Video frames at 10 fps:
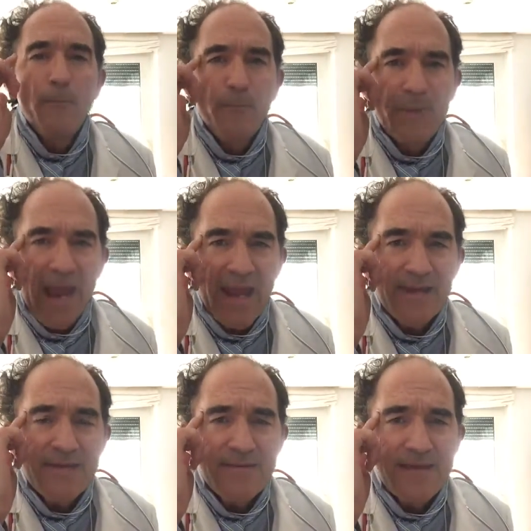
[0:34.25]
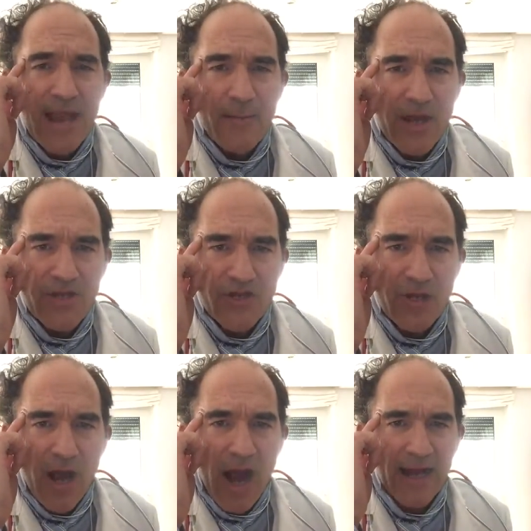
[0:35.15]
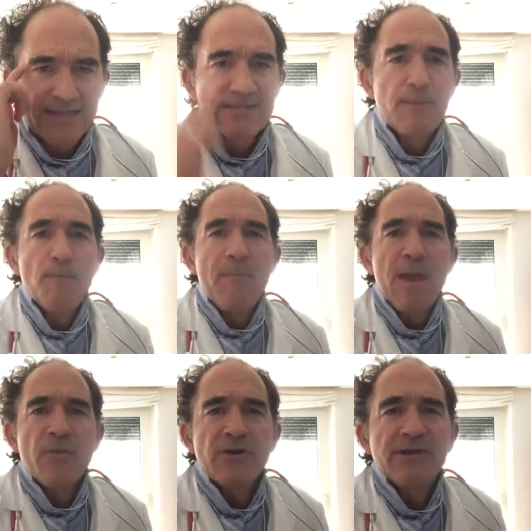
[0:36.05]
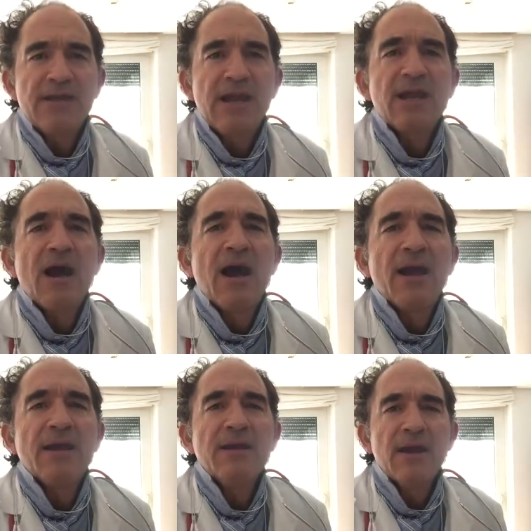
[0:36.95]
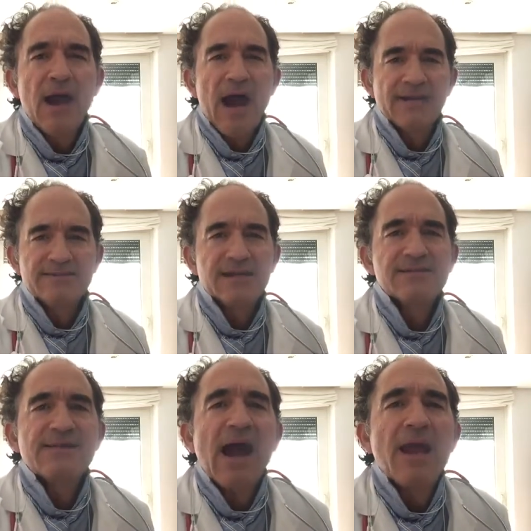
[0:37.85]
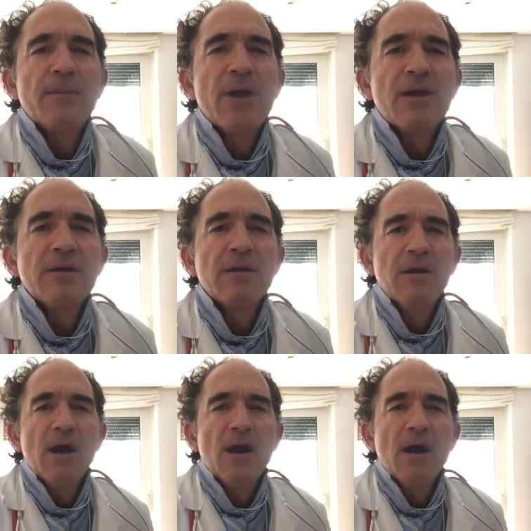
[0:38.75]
brain damage as memory decline, as Alzheimer,